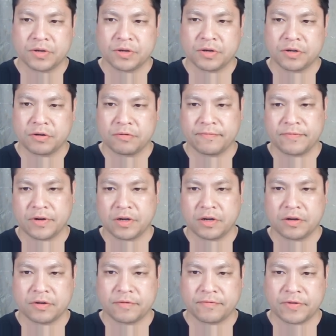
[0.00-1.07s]

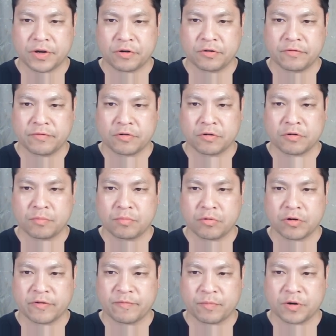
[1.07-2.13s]
Vancouver
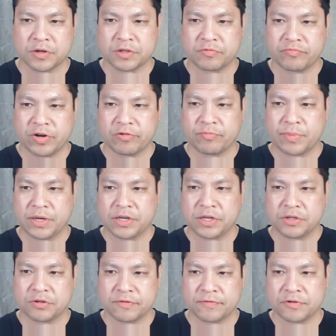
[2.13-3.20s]
Board of Parks and Rec
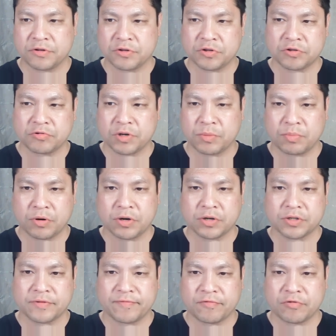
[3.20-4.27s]
maintains over 220
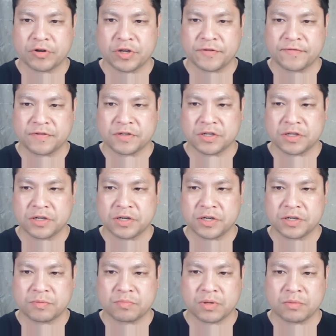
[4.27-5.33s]
parks and 40
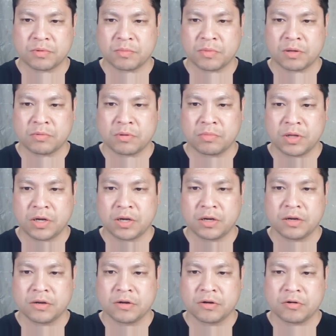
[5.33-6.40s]
facilities, blah, blah, blah, blah, blah.
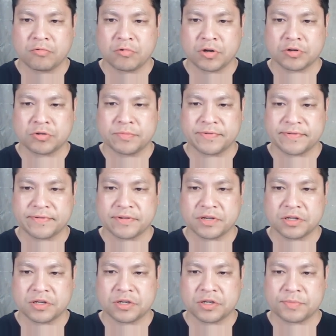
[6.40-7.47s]
Washrooms,
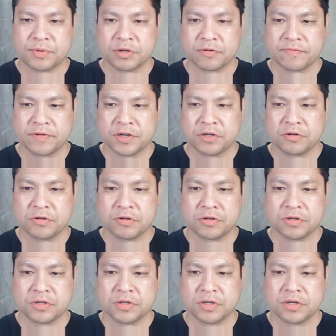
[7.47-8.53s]
facilities, special features.